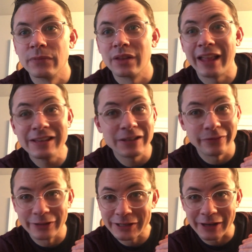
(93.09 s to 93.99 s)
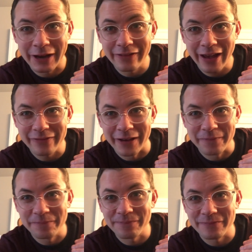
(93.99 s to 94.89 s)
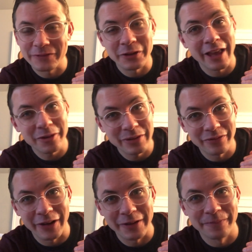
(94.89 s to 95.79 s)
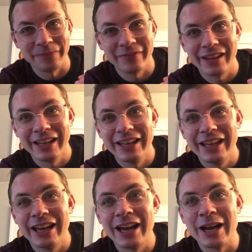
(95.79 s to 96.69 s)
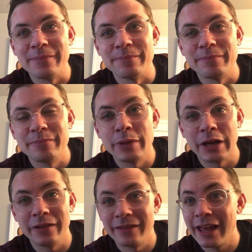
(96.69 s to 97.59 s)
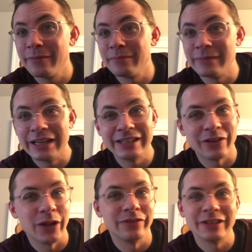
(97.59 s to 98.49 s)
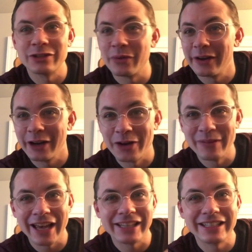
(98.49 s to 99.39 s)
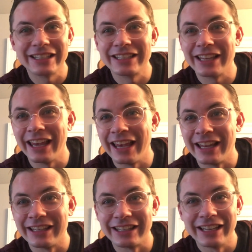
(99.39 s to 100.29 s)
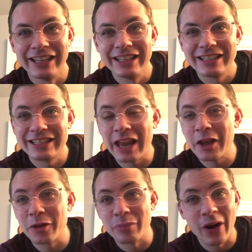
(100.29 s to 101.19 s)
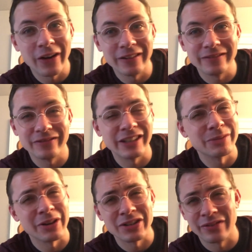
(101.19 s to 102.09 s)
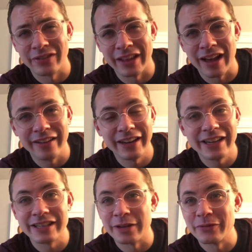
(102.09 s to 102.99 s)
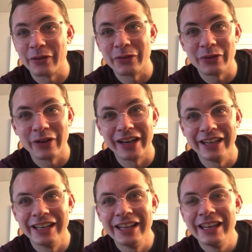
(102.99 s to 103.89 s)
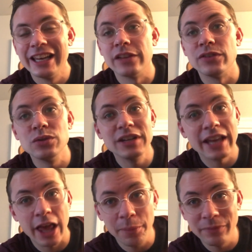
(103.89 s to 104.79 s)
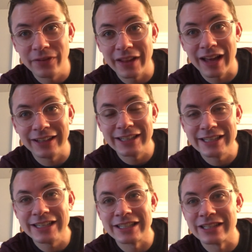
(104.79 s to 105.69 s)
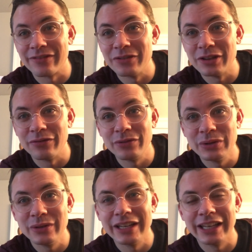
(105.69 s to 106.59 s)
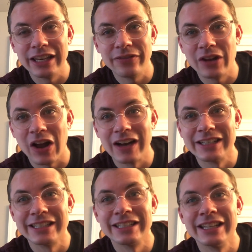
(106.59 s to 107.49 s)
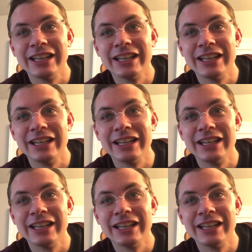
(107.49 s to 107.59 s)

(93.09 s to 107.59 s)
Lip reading: That's the first Sunday of Advent. So that'll be fun. But that means all of us wearing our masks and staying apart, especially for the holidays. And I'm so sorry. If you need help for the holiday seasons, if you need food, gift cards,